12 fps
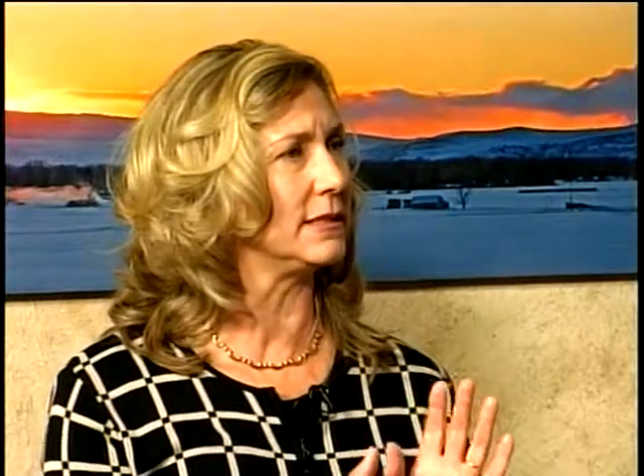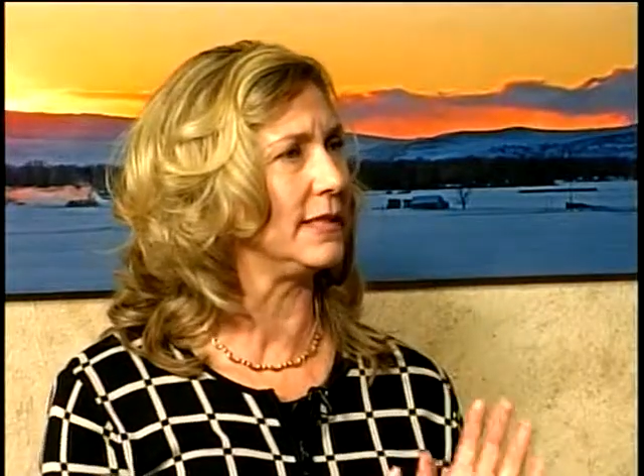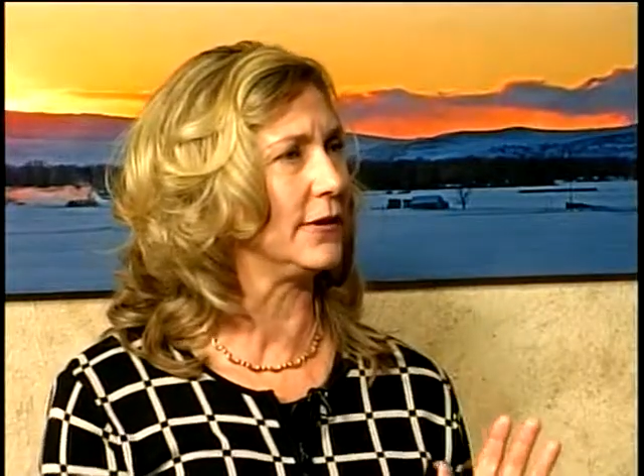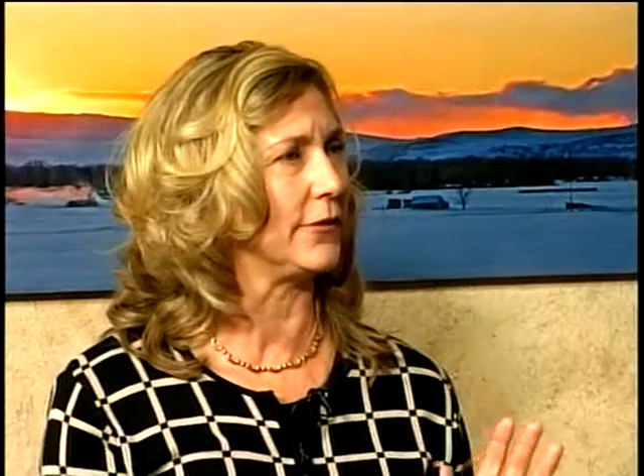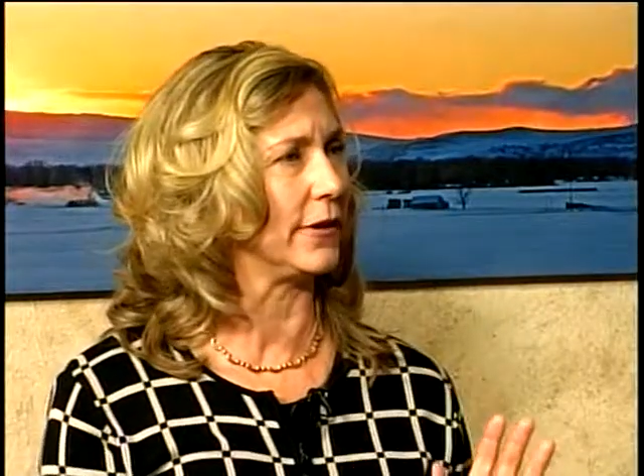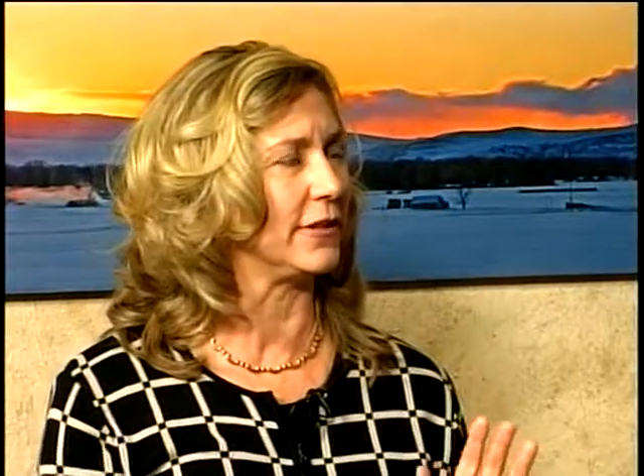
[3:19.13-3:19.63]

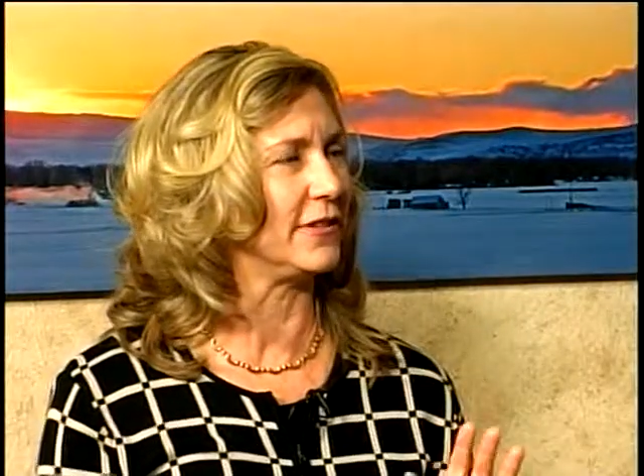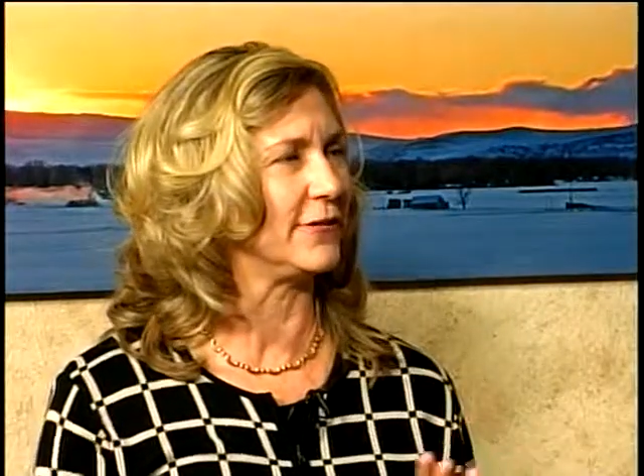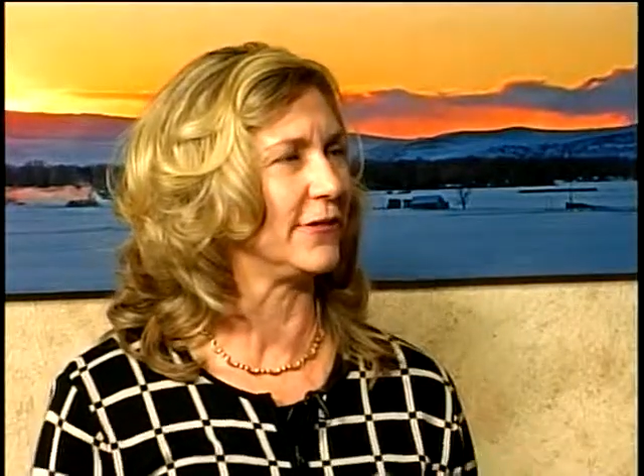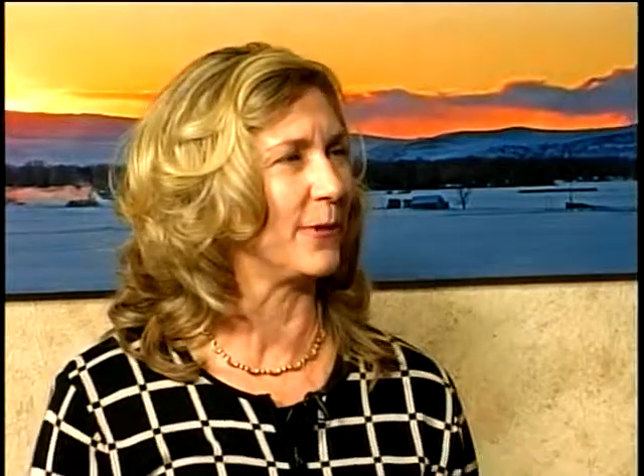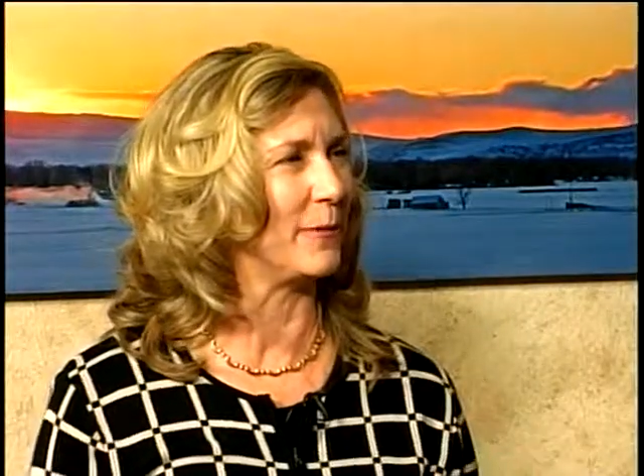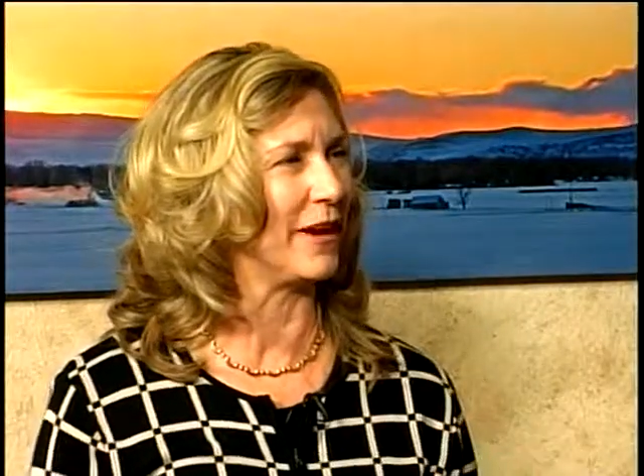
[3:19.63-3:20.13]
different
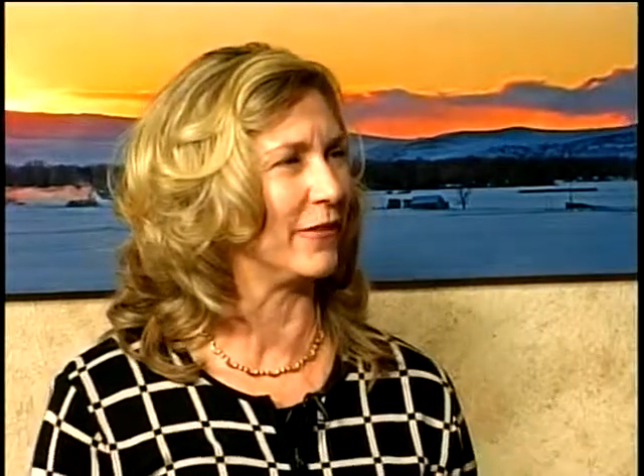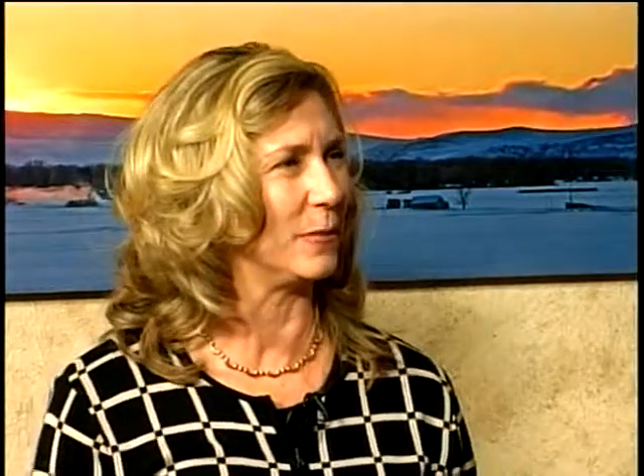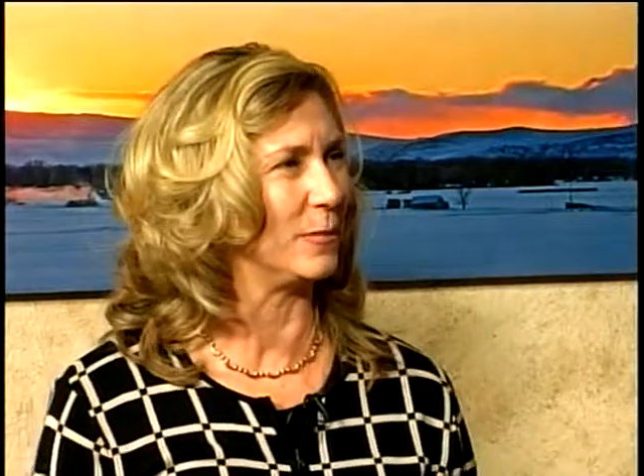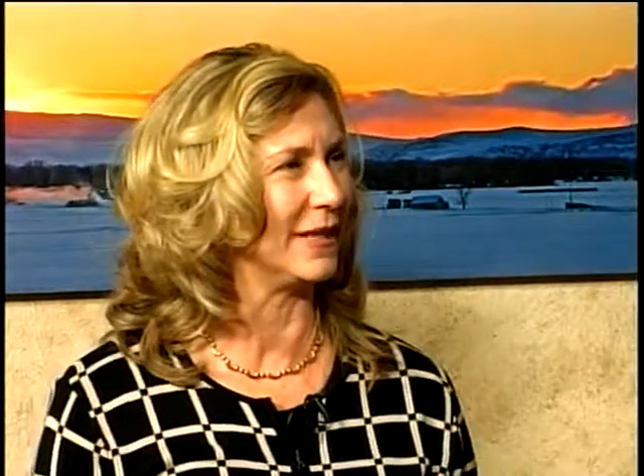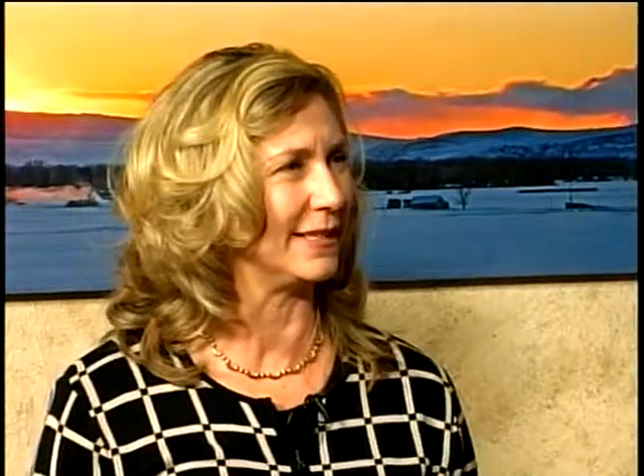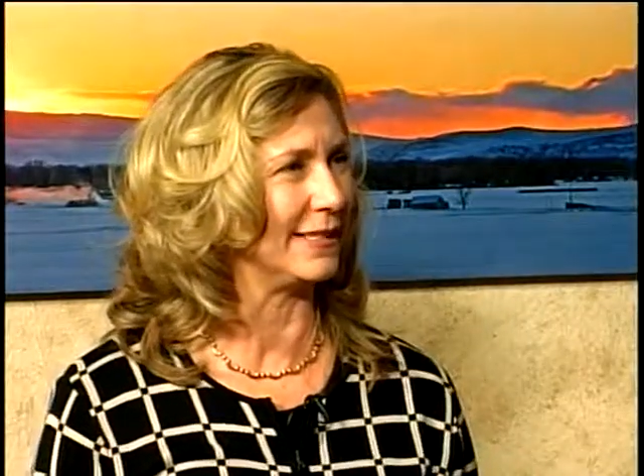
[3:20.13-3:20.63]
from every
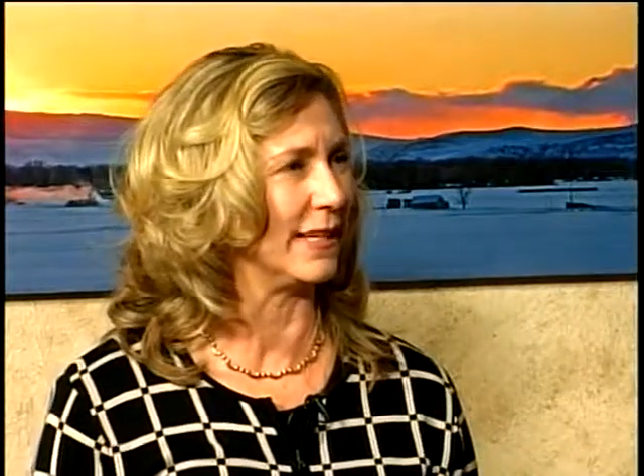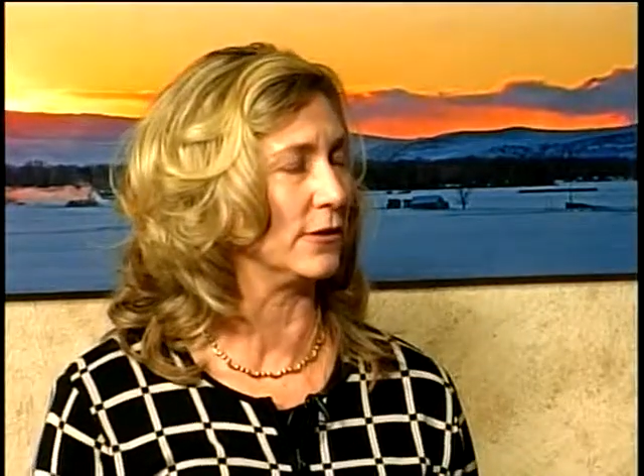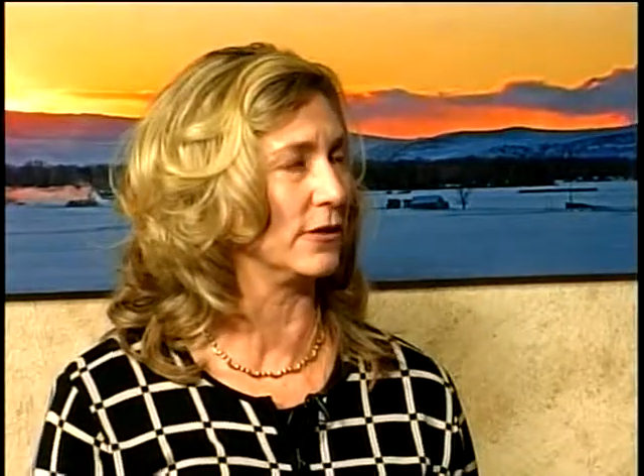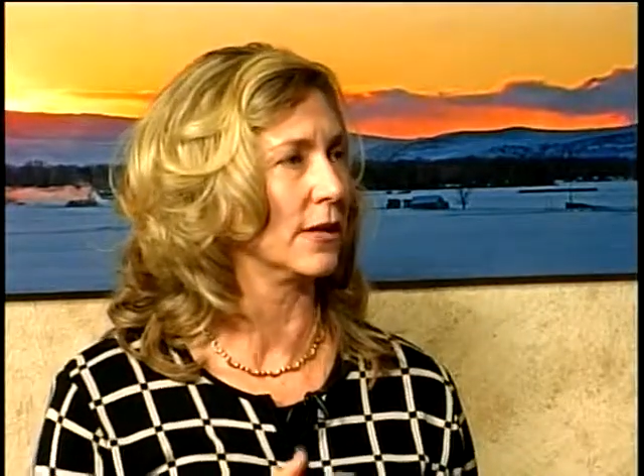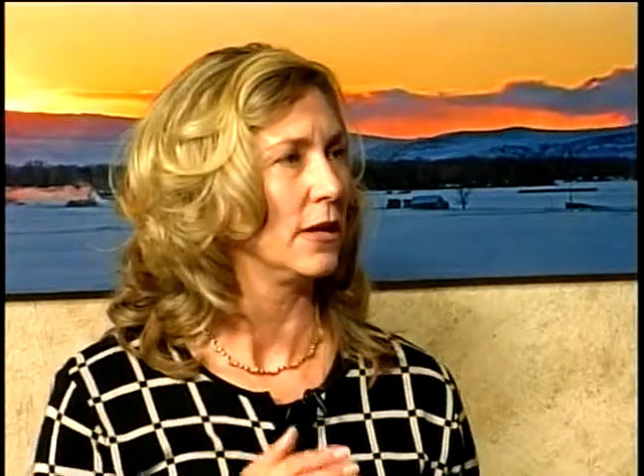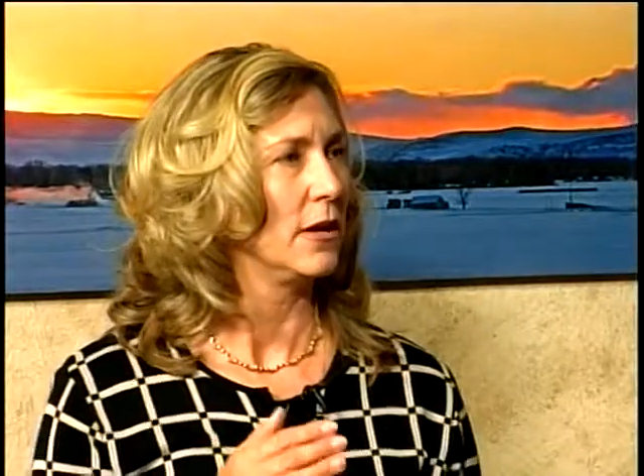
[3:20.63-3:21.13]
place
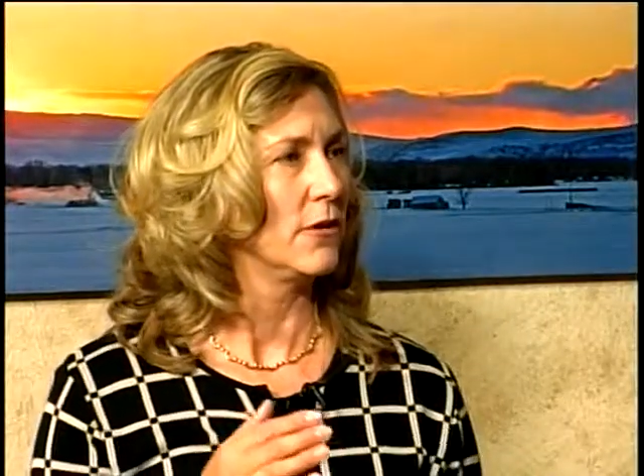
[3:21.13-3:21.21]
else,